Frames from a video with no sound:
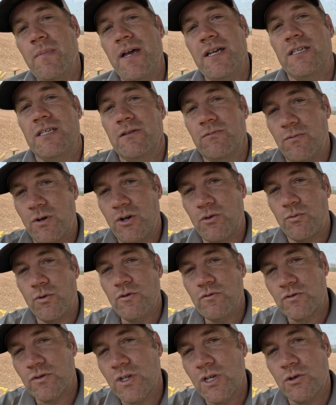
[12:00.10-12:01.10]
makes it where the
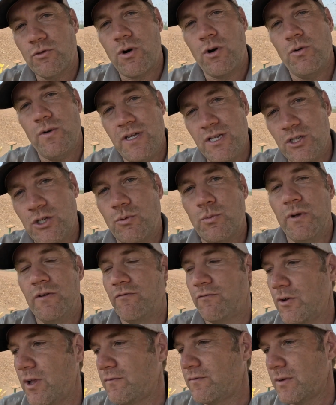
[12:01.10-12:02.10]
roots can grow easier.
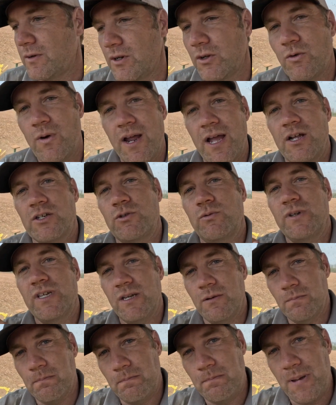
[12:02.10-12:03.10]
We fluffed up the ground so we
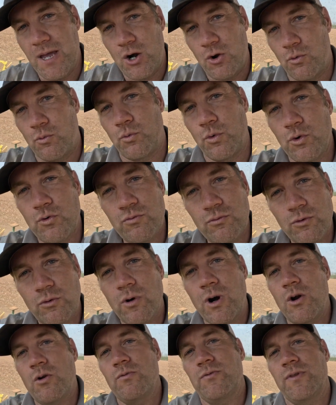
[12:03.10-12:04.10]
get better root
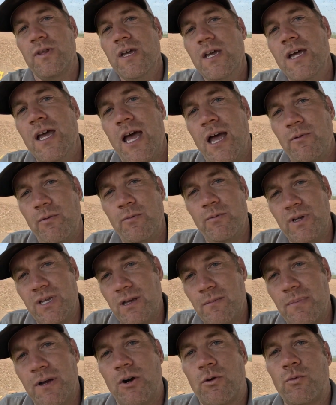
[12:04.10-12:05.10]
growth. And when we
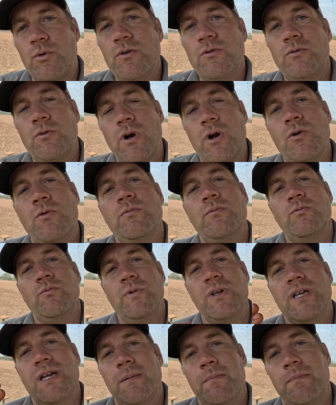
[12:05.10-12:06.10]
get better root growth,
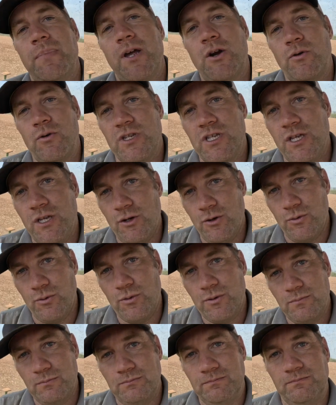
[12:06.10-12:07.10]
we get better
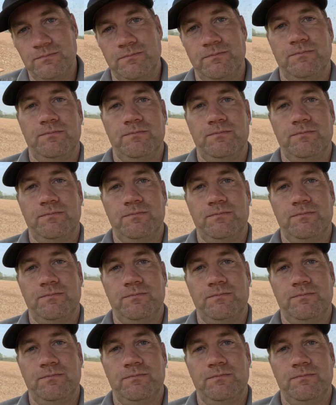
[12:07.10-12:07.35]
yield.